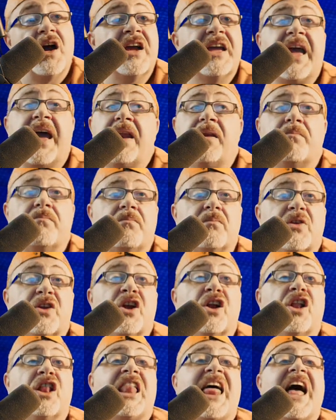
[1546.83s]
Again,
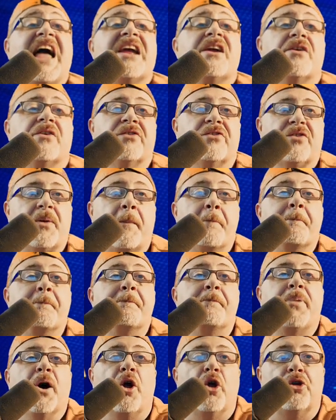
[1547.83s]
you're liars.
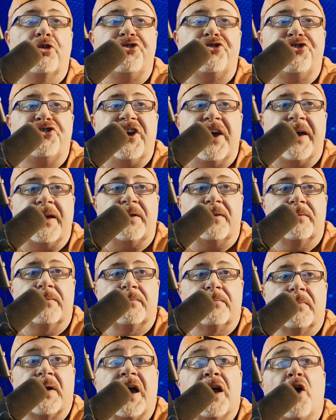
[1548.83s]
Bullshit.
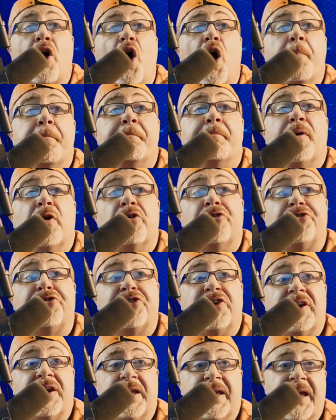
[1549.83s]
I call
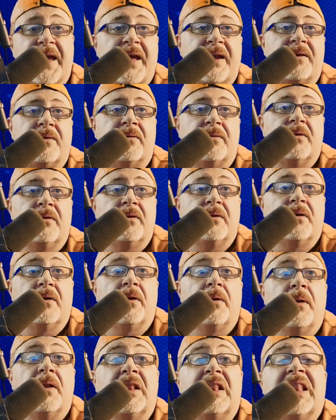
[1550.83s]
bullshit again.
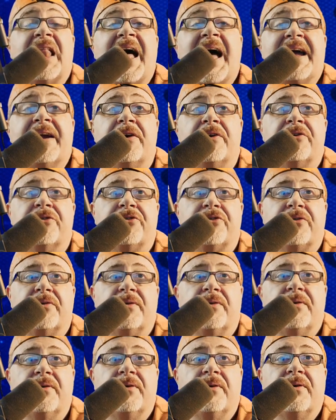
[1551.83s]
Liars.
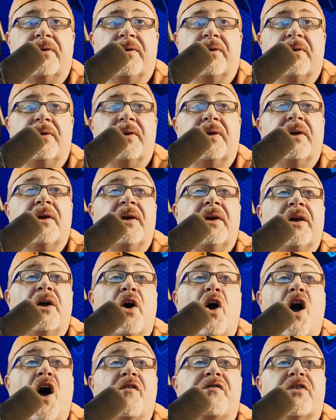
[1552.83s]

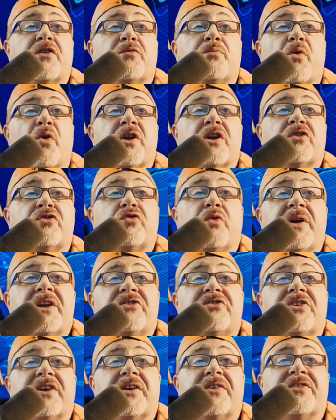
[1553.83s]
Offers more than
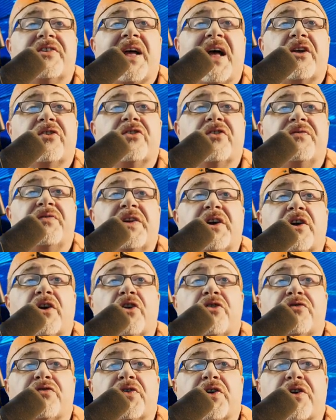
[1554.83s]
26,000
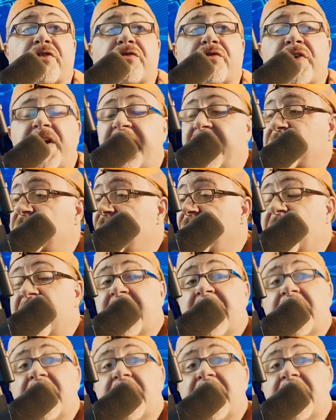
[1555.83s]
vehicles for your freight.